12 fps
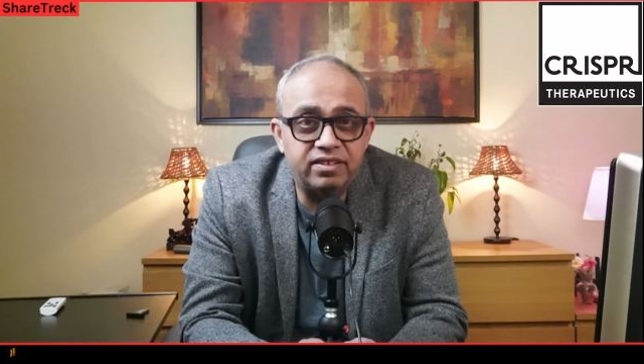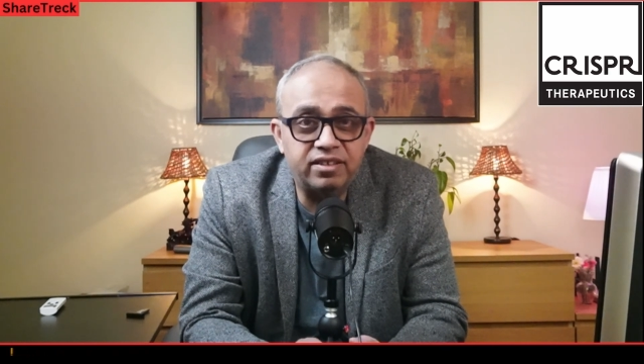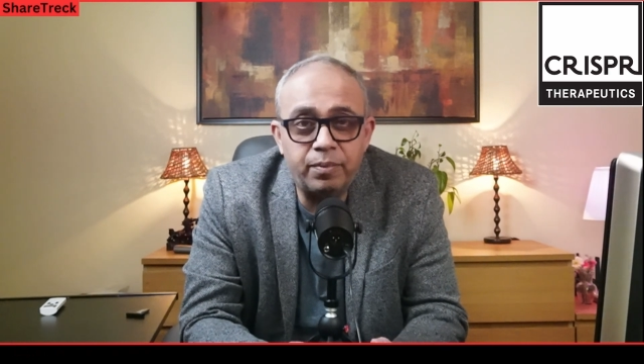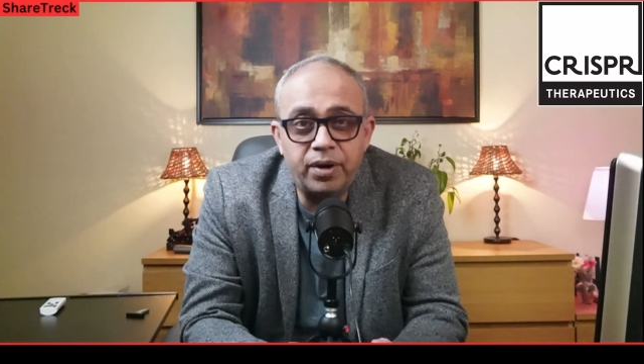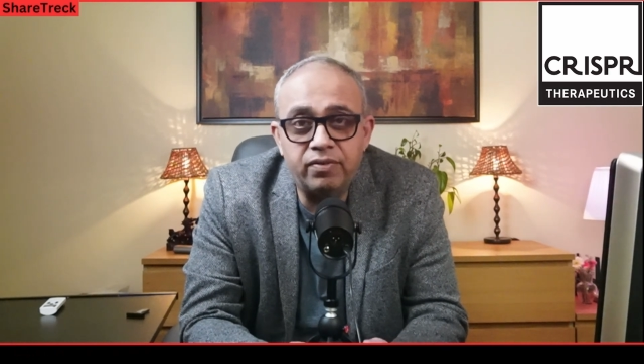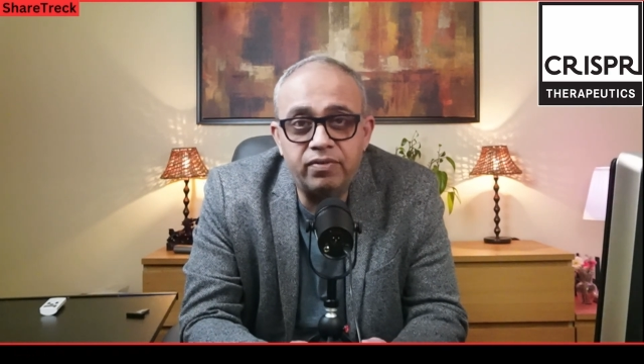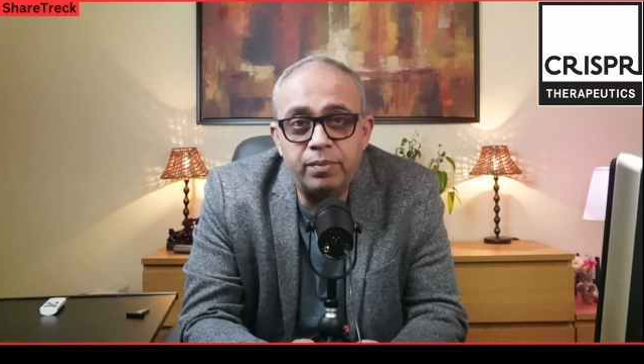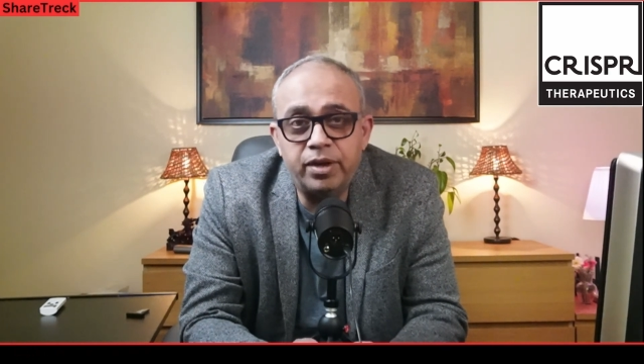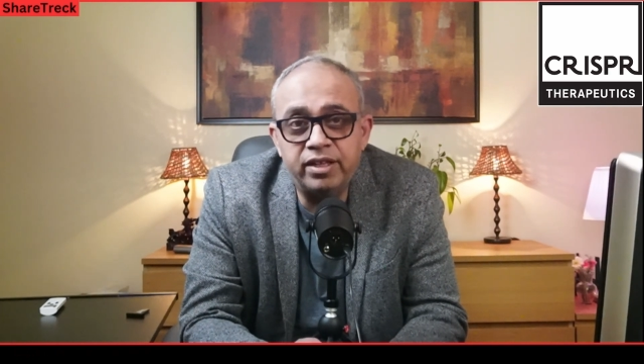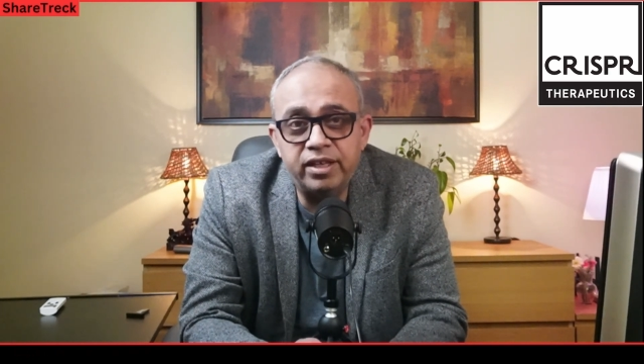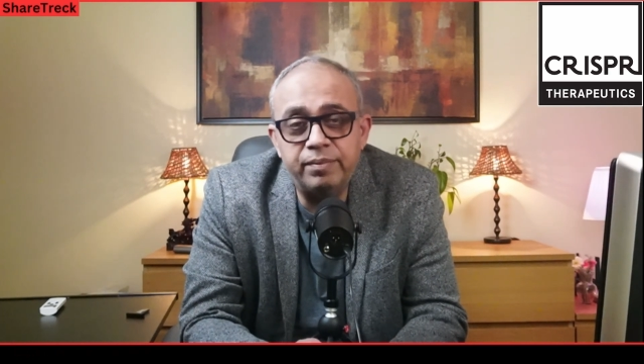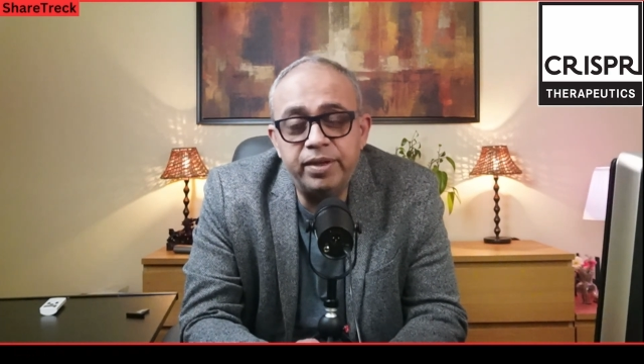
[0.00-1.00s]
apart from
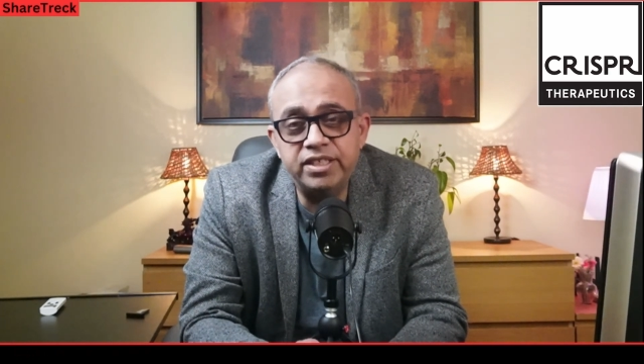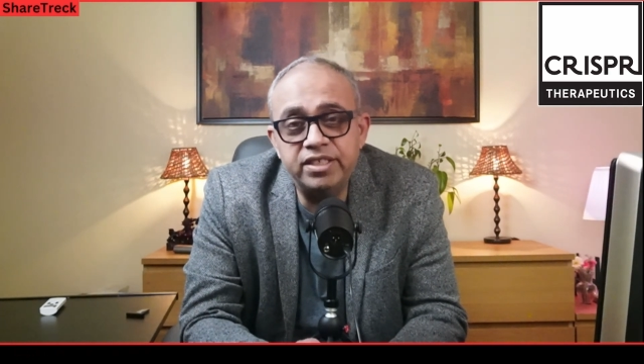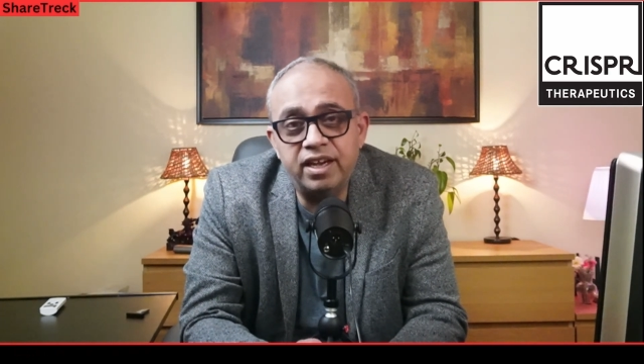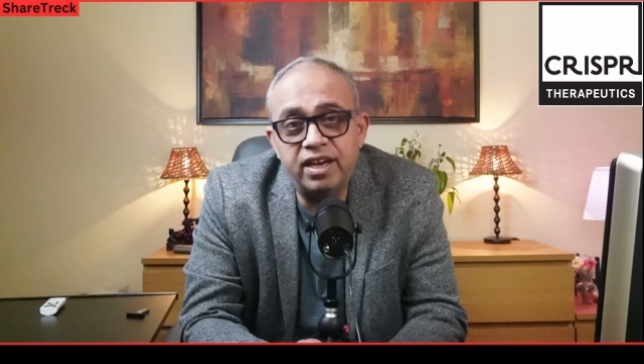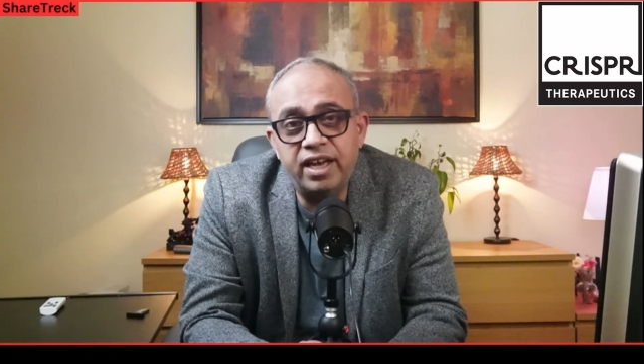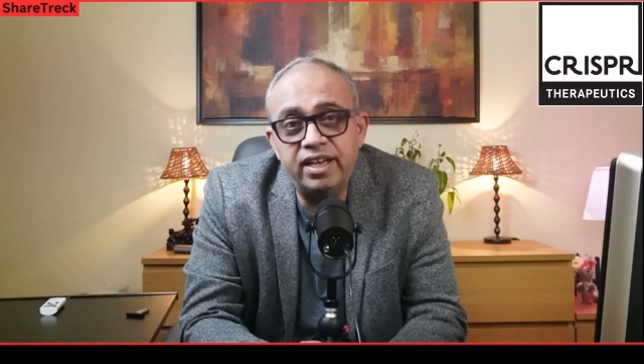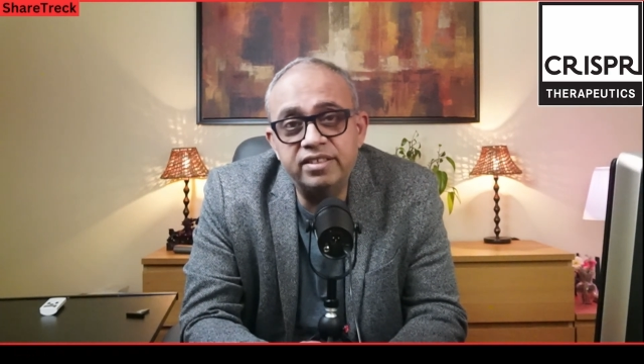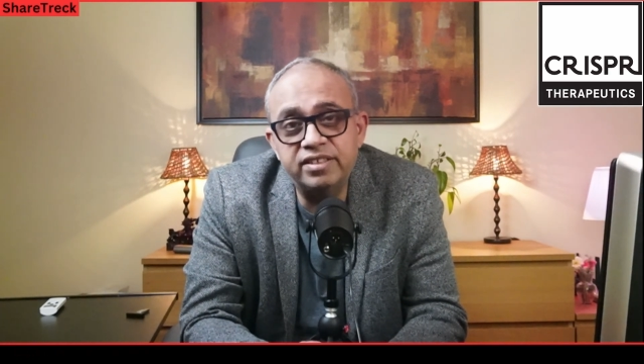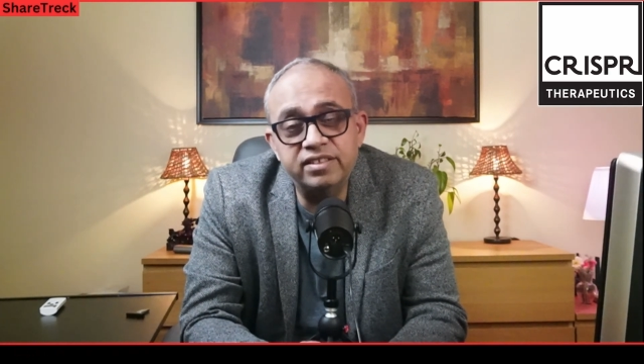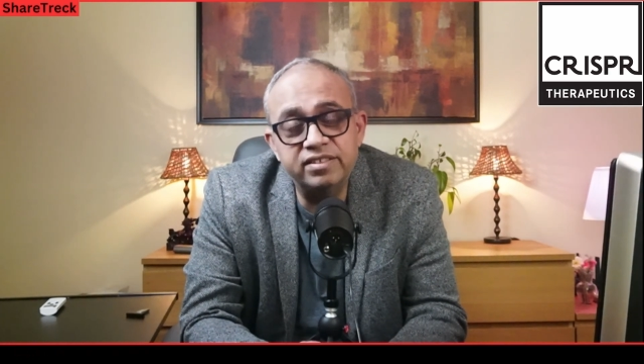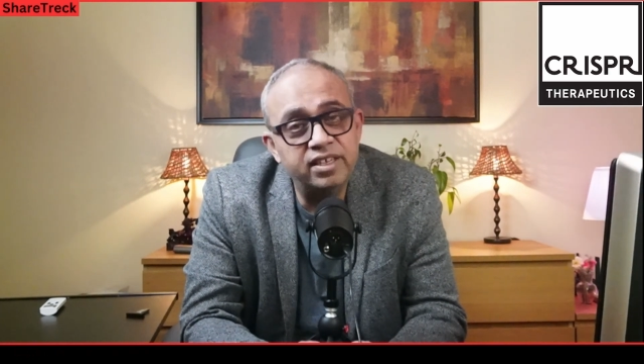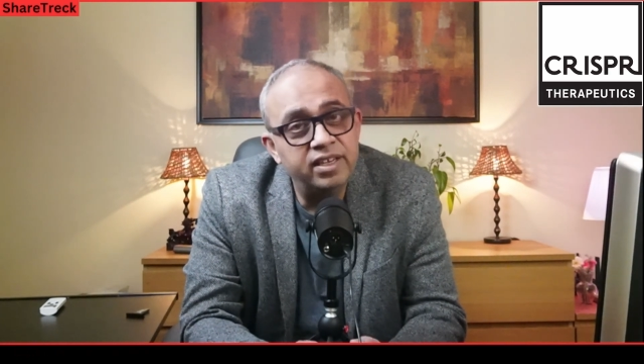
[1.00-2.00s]
other major
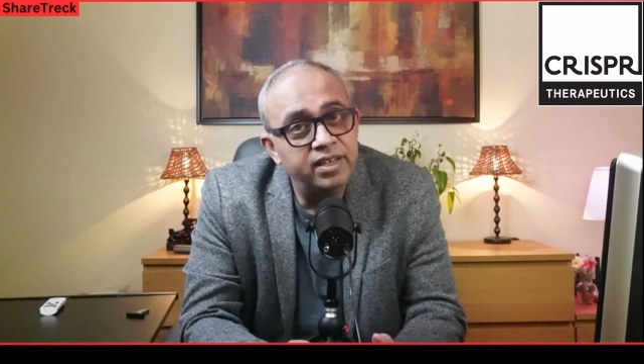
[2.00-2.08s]
alliances.